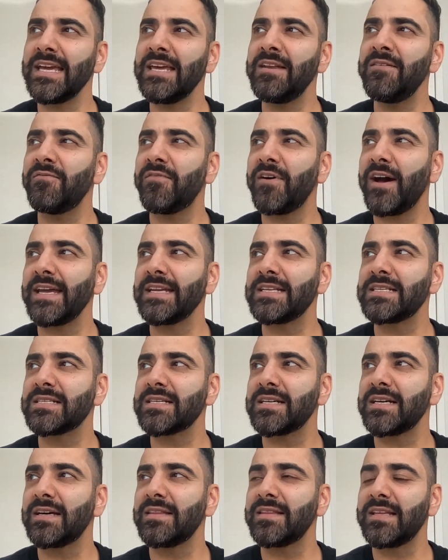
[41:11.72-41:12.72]

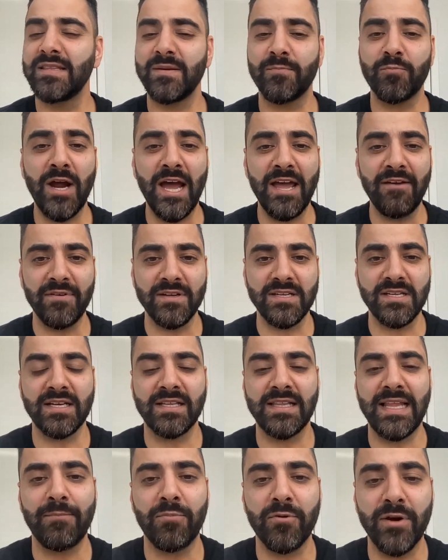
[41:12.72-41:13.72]
invite, the
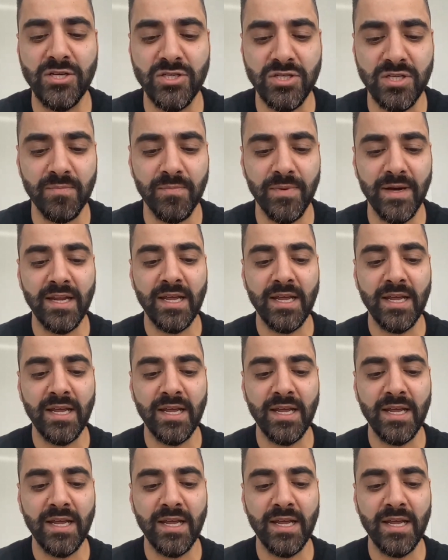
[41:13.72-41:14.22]
private collaboration.